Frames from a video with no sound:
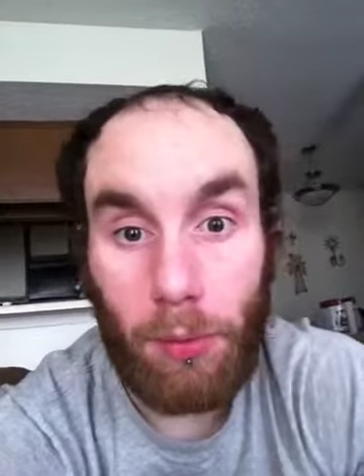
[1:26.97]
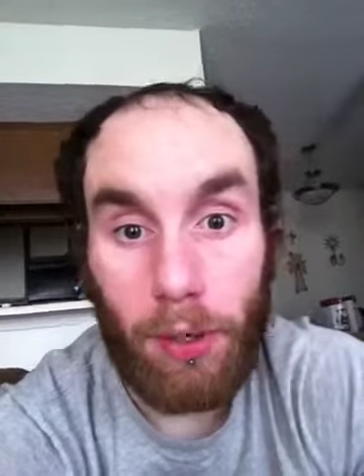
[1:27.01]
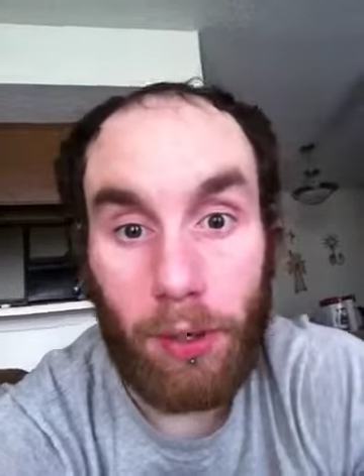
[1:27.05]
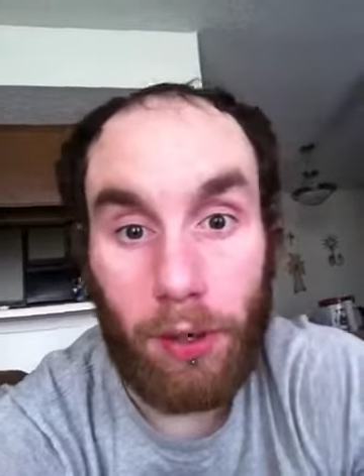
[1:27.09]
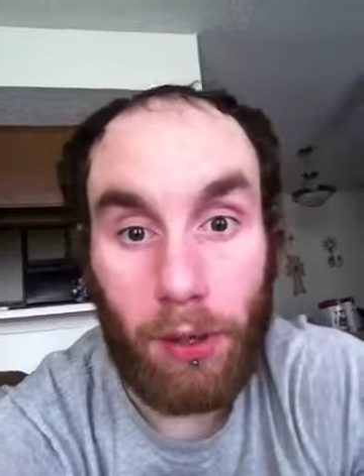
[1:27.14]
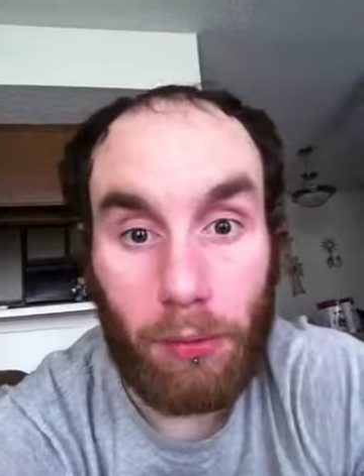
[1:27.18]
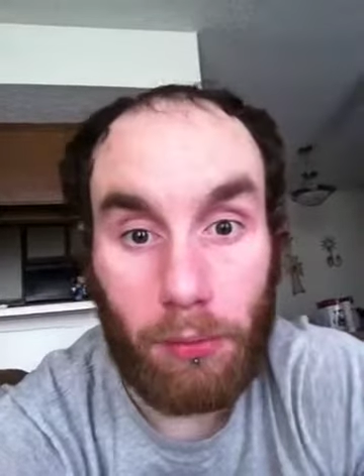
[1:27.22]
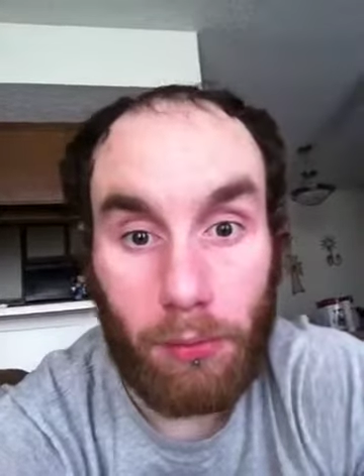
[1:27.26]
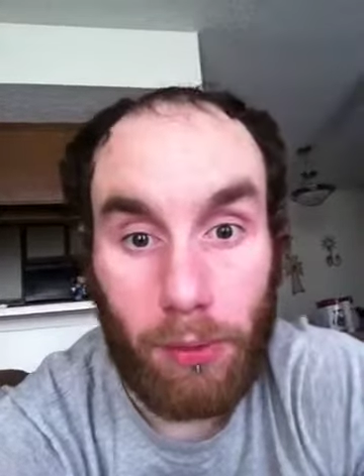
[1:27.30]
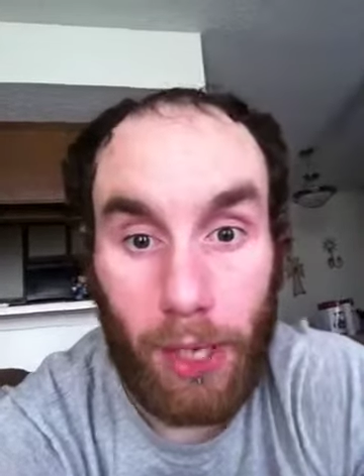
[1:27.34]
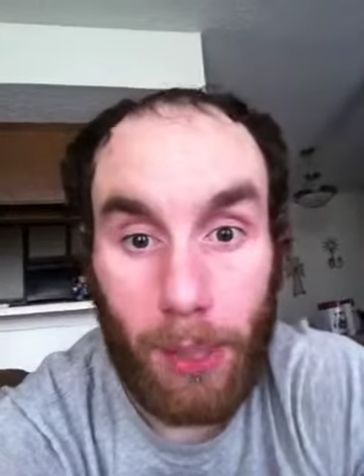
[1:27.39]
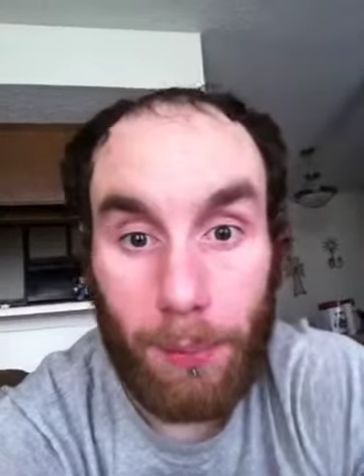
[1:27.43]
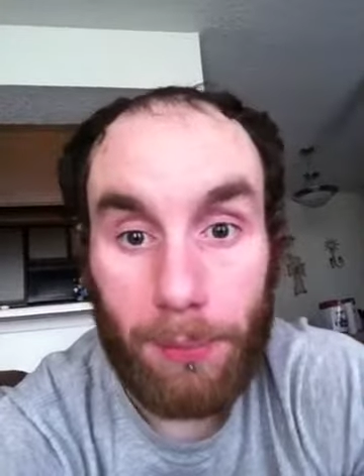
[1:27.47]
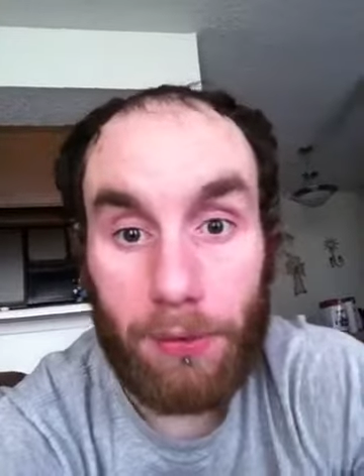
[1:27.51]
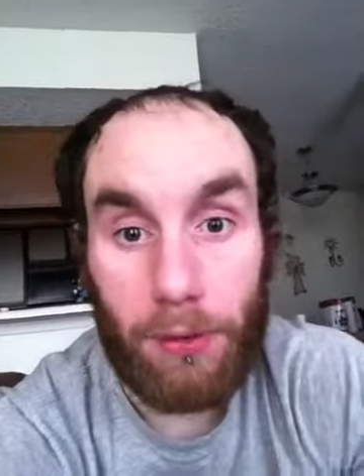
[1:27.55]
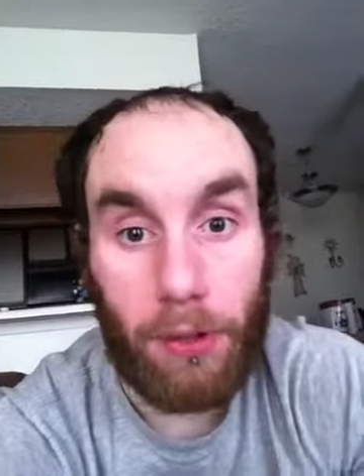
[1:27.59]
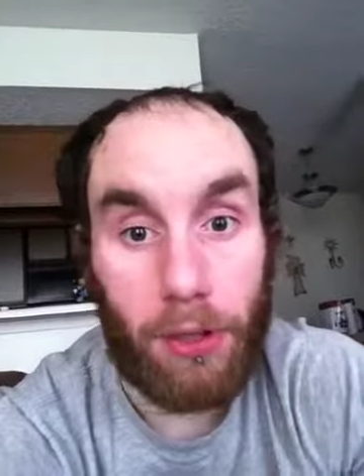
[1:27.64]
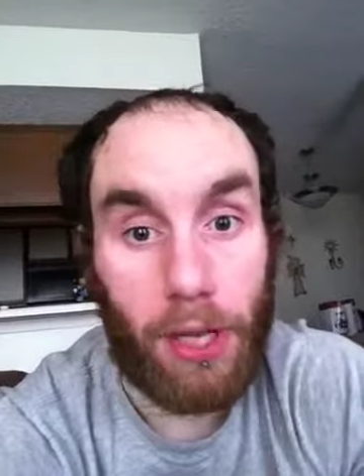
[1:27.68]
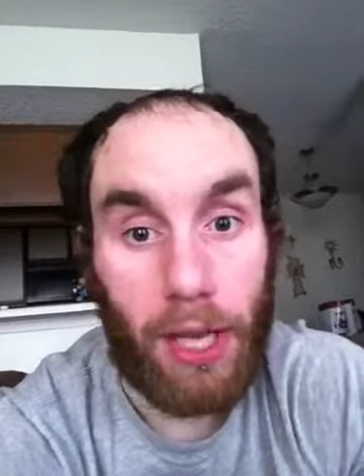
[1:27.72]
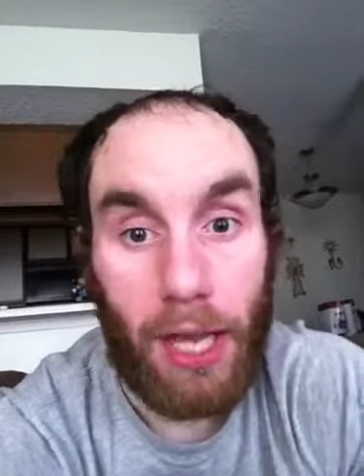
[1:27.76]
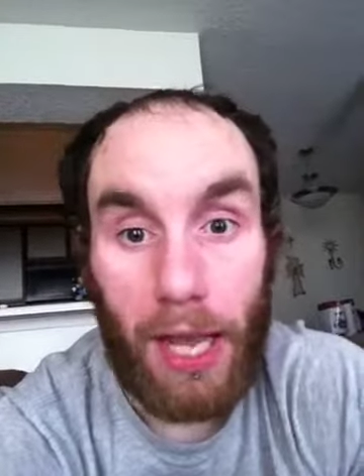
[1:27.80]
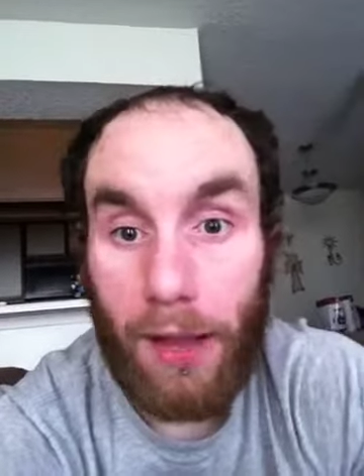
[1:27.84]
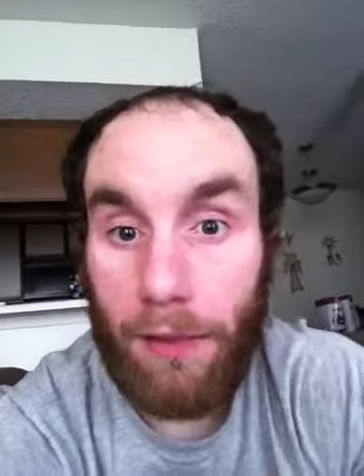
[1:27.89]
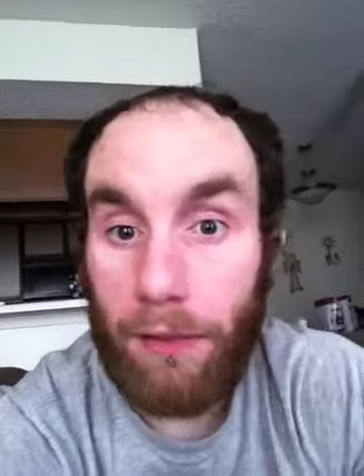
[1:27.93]
whether the reps
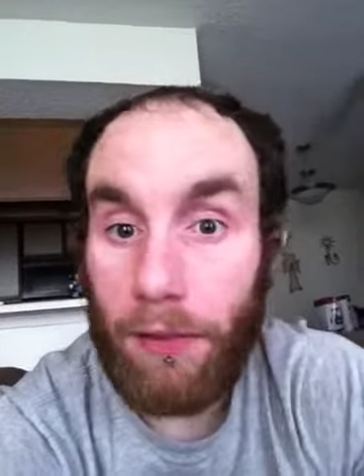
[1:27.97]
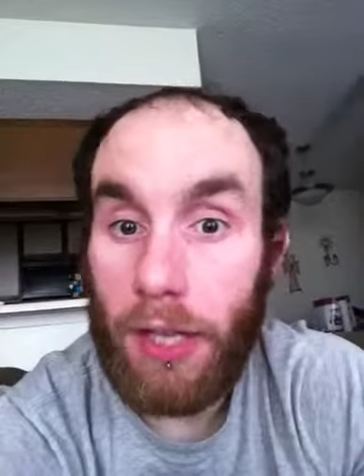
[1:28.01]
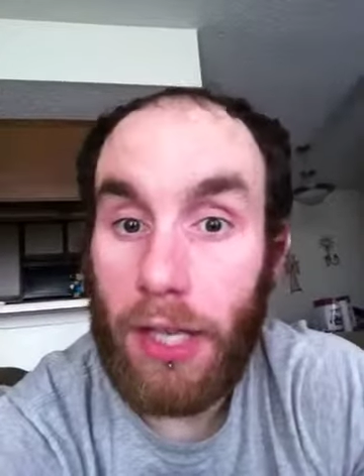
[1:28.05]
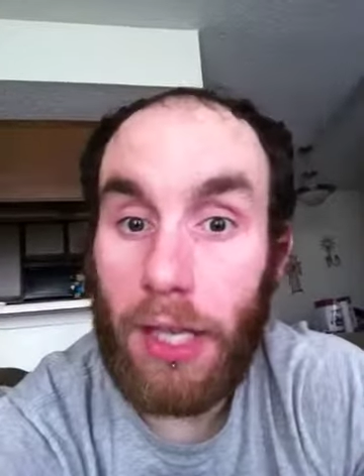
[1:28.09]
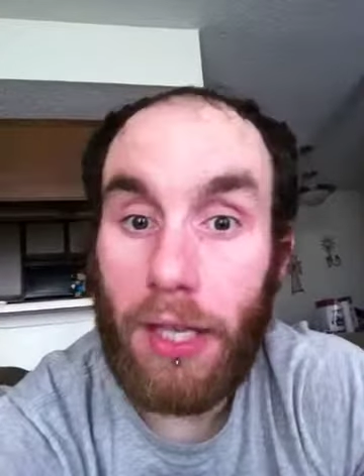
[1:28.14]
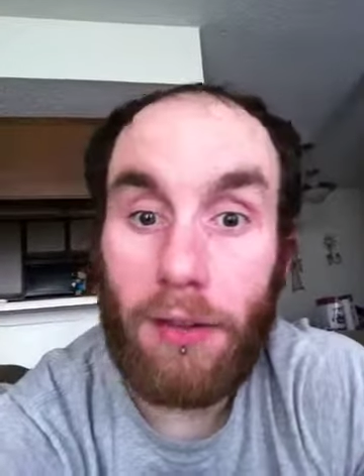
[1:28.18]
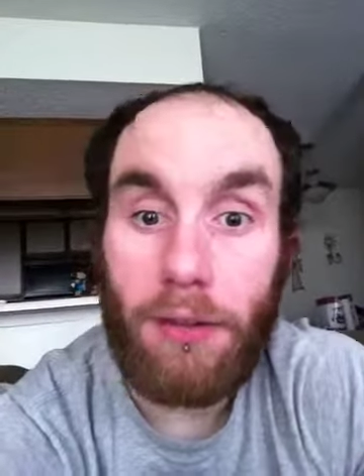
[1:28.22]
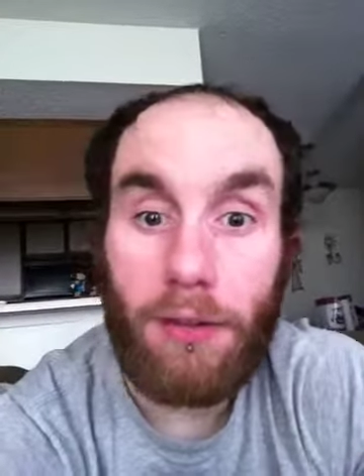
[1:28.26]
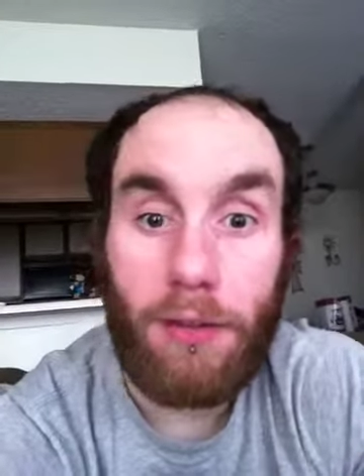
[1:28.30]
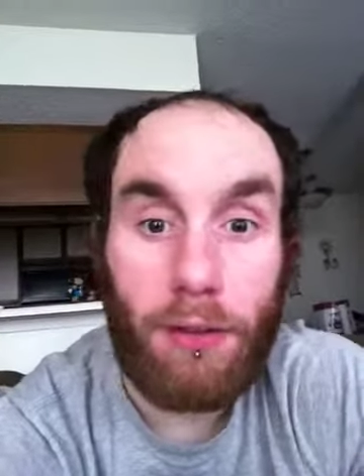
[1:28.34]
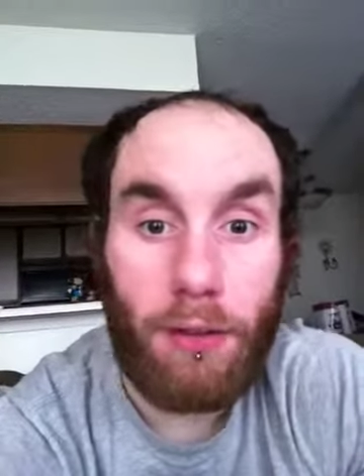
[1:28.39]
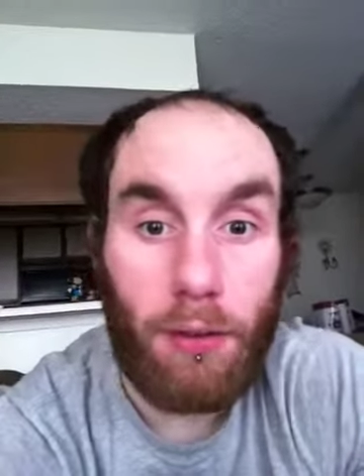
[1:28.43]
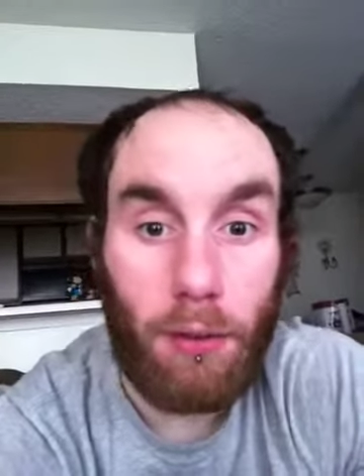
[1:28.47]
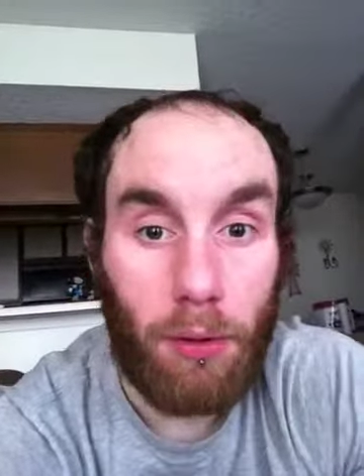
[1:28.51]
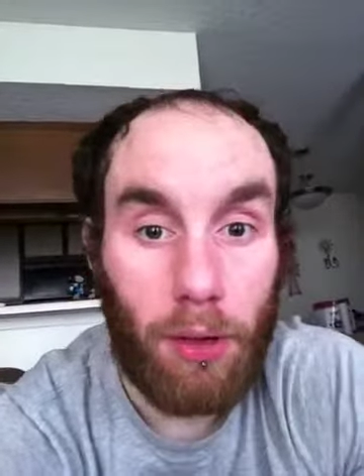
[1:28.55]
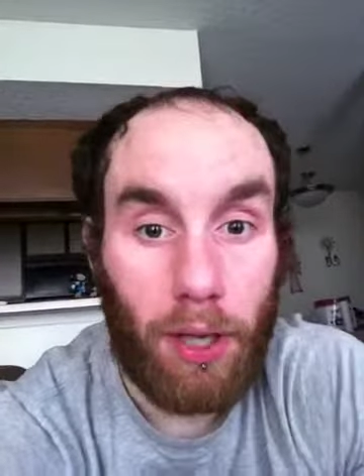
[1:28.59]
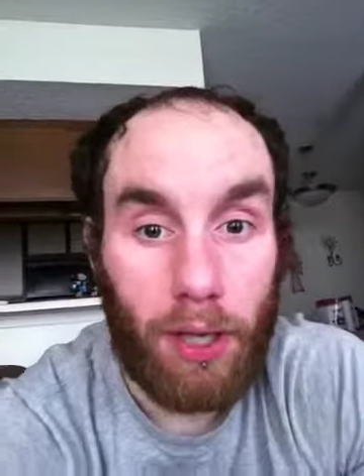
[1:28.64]
or the athletes,